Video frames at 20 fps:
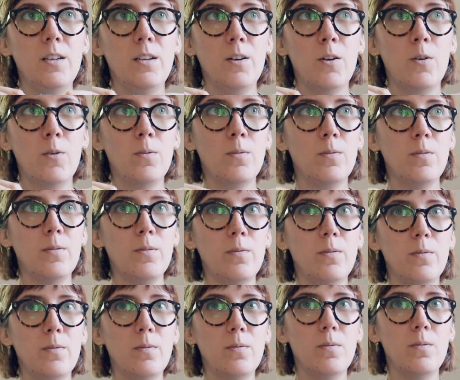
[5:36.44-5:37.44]
you know,
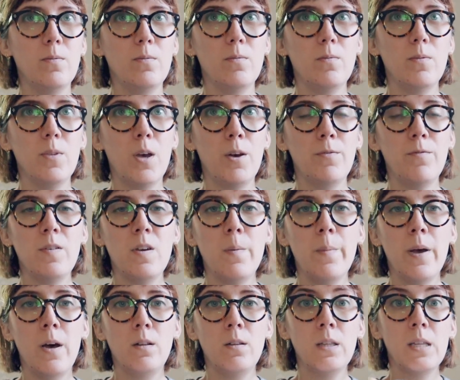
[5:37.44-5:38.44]
a
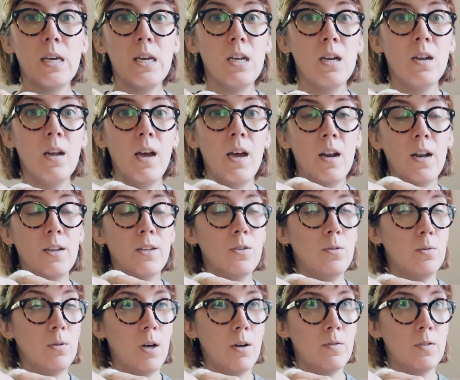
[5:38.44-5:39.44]
female lead, and I
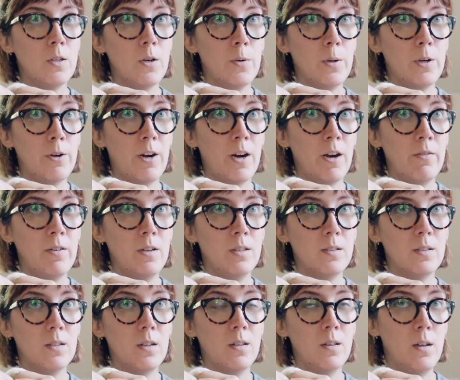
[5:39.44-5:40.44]
do love Zoe
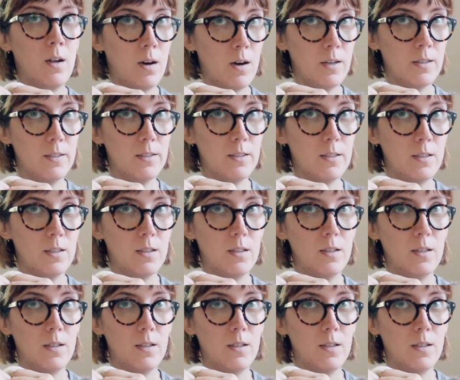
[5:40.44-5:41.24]
Kravitz a lot,